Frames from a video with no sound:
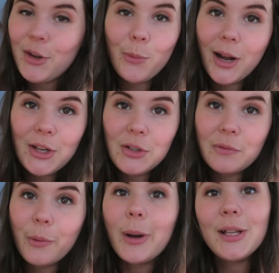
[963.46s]
you know, what I do
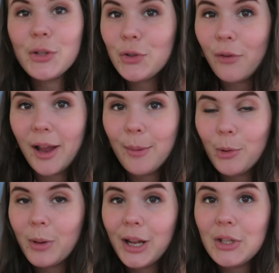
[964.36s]
for Instagram
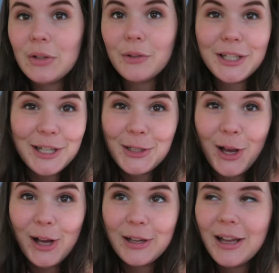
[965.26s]
or what I do for
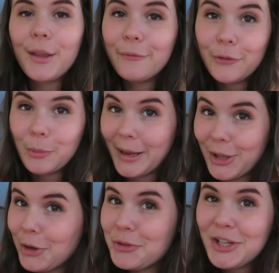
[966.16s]
TikTok, for my
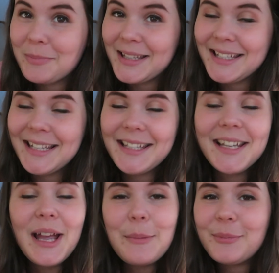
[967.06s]
coaching business,
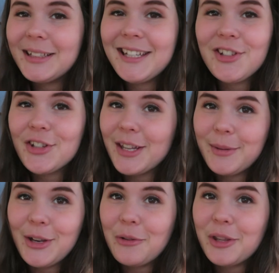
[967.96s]
please just let
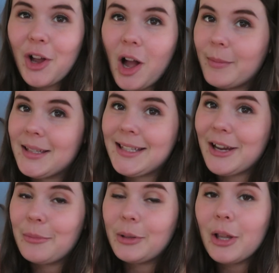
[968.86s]
me know in the comments
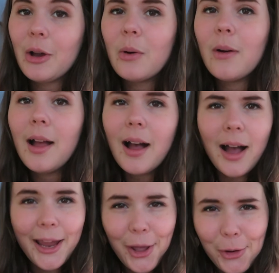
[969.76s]
down below.
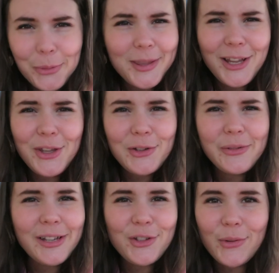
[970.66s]
I hope that you
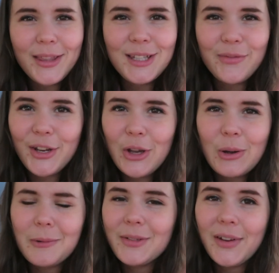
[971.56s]
enjoyed this video.
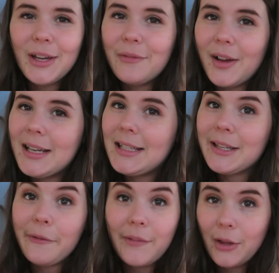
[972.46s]
It was very fun
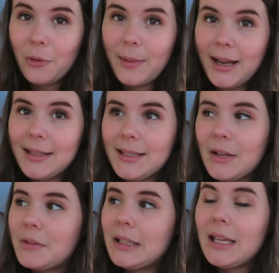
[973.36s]
to film, and it's
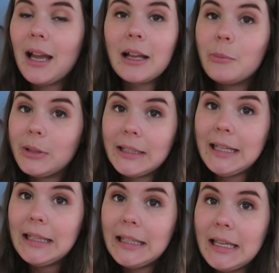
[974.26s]
definitely a
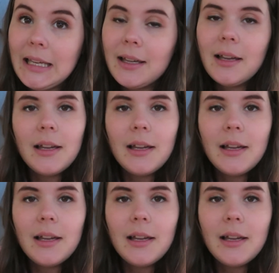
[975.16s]
completely